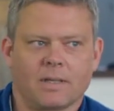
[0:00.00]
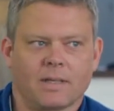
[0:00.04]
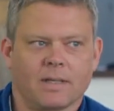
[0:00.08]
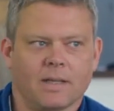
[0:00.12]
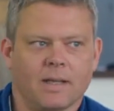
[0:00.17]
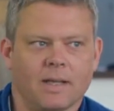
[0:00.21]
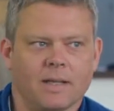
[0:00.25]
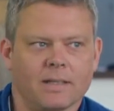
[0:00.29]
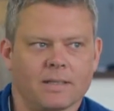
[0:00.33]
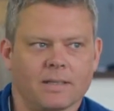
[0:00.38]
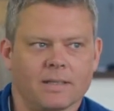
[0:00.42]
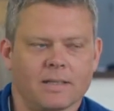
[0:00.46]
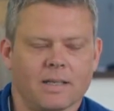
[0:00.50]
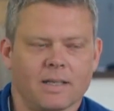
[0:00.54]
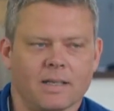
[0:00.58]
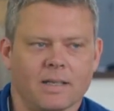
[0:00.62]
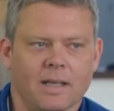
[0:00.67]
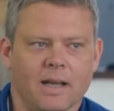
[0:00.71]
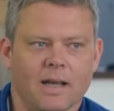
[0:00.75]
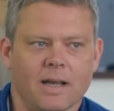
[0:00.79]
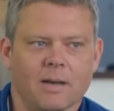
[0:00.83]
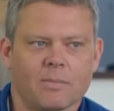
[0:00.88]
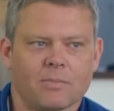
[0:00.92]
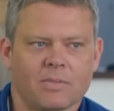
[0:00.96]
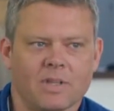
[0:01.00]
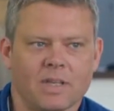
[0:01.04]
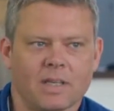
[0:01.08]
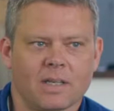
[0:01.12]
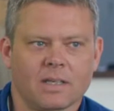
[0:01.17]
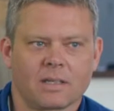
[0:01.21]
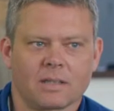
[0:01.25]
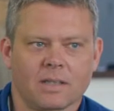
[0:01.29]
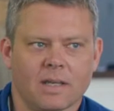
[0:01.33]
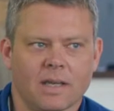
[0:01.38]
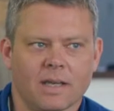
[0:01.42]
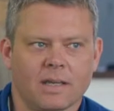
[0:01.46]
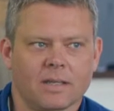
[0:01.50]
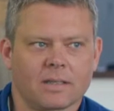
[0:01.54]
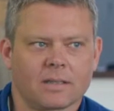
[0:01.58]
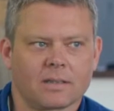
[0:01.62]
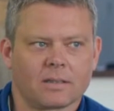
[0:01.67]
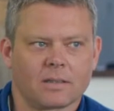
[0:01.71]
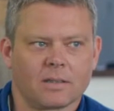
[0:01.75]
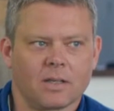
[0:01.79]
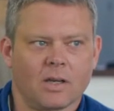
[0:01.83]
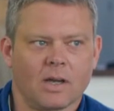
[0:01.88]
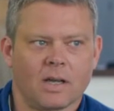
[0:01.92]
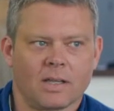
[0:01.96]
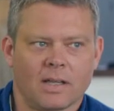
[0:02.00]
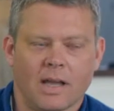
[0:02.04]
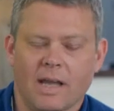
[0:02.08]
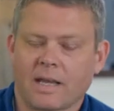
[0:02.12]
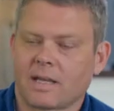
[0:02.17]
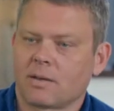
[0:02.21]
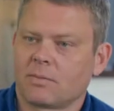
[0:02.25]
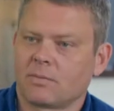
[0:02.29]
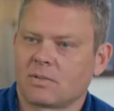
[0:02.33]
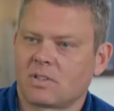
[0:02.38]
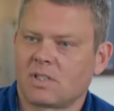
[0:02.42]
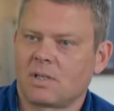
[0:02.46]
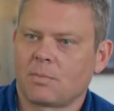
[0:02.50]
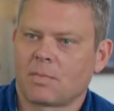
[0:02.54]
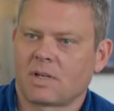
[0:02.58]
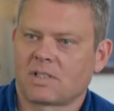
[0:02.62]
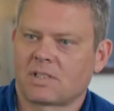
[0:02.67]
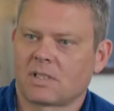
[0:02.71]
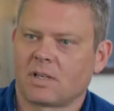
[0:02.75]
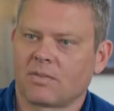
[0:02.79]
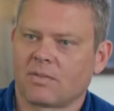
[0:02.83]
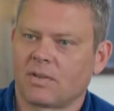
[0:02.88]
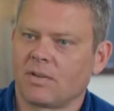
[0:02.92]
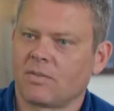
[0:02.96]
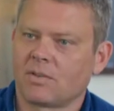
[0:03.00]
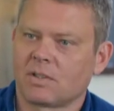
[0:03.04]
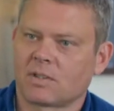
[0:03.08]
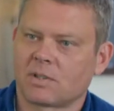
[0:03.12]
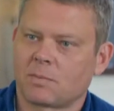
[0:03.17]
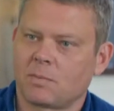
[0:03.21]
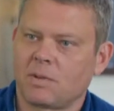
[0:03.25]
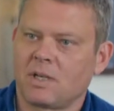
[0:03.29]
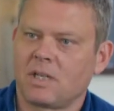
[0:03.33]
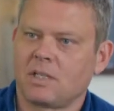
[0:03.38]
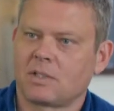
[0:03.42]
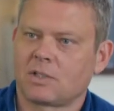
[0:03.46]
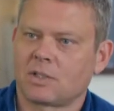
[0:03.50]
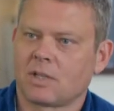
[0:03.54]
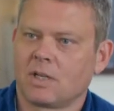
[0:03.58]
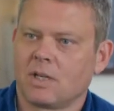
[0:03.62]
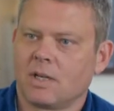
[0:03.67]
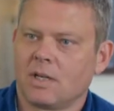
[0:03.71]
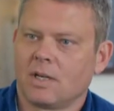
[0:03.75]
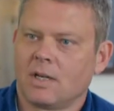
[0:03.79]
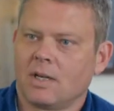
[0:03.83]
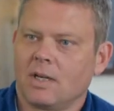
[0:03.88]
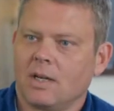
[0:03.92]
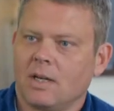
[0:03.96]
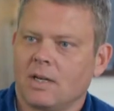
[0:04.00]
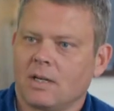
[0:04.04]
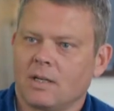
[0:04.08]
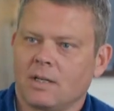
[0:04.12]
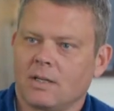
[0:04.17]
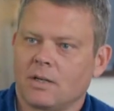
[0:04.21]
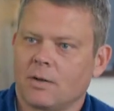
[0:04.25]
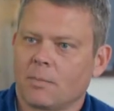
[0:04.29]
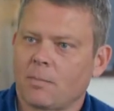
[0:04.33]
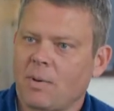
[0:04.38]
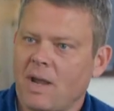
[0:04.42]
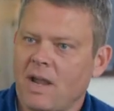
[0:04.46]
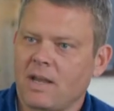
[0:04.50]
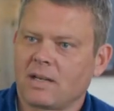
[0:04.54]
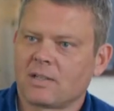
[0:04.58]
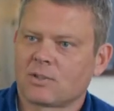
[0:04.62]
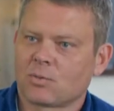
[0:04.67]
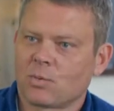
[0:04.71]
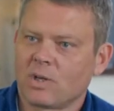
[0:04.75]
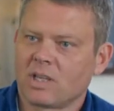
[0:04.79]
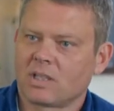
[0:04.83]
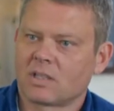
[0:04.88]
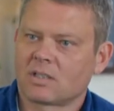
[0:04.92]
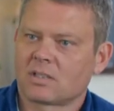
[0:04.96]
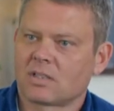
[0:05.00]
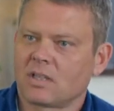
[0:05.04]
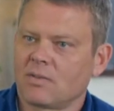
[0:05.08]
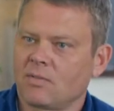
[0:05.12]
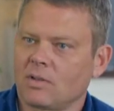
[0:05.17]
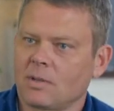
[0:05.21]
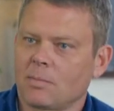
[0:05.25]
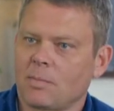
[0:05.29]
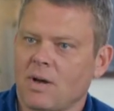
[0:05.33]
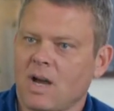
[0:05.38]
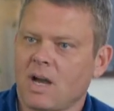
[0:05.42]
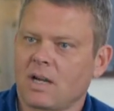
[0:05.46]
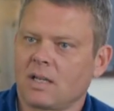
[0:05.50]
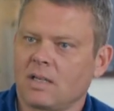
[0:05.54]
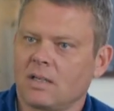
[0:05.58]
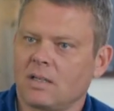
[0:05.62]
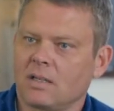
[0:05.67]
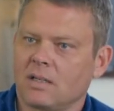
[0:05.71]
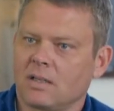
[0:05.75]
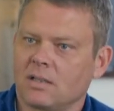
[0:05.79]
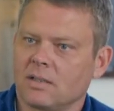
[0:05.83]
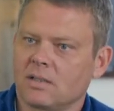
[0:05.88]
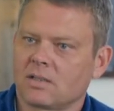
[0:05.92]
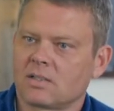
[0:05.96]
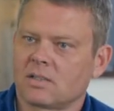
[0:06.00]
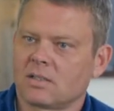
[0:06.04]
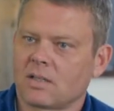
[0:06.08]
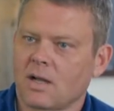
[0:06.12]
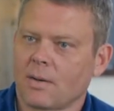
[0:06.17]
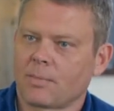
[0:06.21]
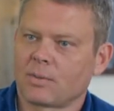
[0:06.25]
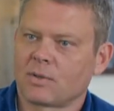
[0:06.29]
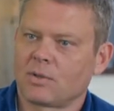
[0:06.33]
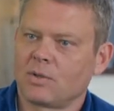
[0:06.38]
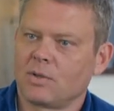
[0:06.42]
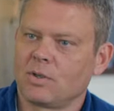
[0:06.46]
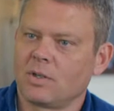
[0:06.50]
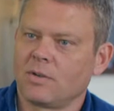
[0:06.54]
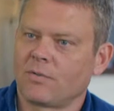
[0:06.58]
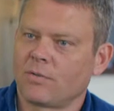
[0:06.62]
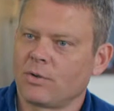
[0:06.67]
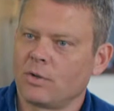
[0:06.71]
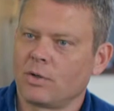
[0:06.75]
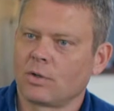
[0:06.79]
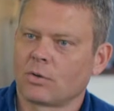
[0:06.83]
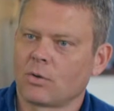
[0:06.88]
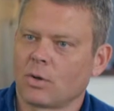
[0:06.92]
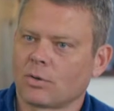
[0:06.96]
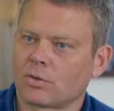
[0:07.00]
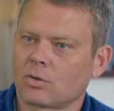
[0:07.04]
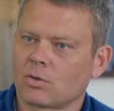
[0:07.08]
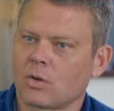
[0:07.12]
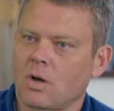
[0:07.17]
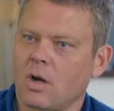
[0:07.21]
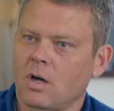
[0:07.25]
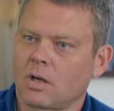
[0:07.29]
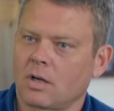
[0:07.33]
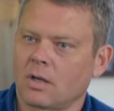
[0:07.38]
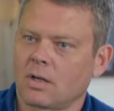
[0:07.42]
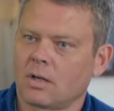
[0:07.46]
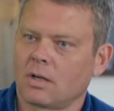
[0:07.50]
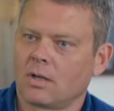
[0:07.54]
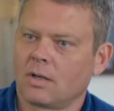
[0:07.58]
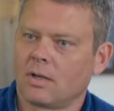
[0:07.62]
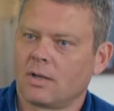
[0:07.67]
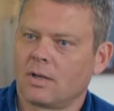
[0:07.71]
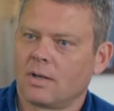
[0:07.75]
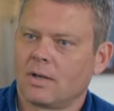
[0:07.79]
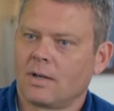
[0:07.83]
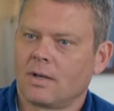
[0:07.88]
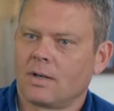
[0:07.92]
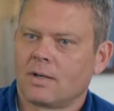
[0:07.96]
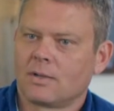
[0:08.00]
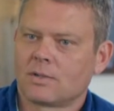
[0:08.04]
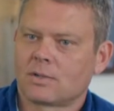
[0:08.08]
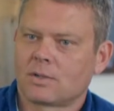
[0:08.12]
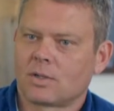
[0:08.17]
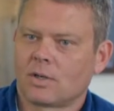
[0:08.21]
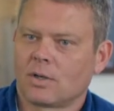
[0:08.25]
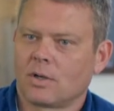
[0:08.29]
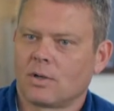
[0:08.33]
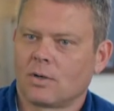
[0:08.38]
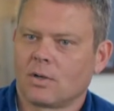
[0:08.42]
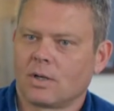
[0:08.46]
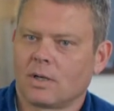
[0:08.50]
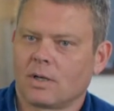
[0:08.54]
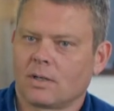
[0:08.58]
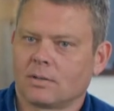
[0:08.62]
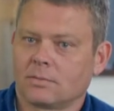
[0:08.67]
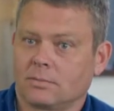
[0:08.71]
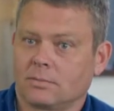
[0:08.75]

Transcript: And, and, and now I'm thinking, like, no, I, I, can see myself giving the speech. You know, pain is weakness leaving the body. And this is an opportunity for you to grow stronger. So, I don't mean